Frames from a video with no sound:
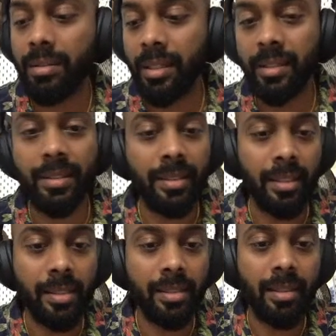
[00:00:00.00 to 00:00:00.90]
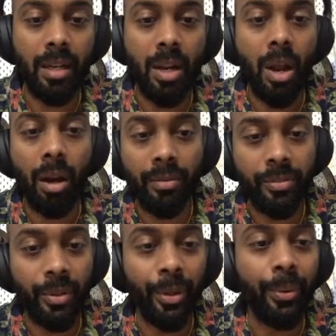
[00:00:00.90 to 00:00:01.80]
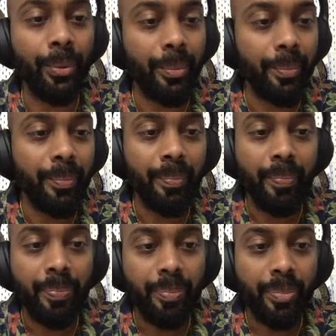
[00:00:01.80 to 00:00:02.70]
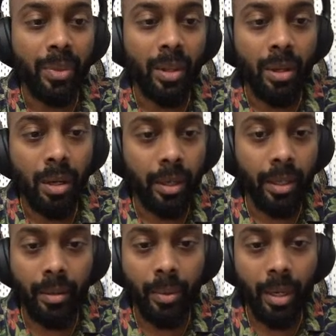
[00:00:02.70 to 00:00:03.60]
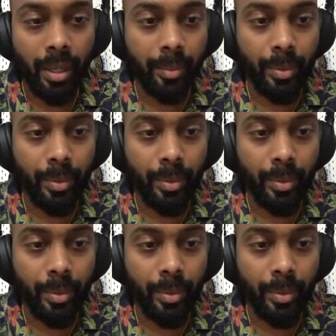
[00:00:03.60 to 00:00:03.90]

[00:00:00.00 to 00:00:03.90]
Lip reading: then this is not for you. Okay, what I'm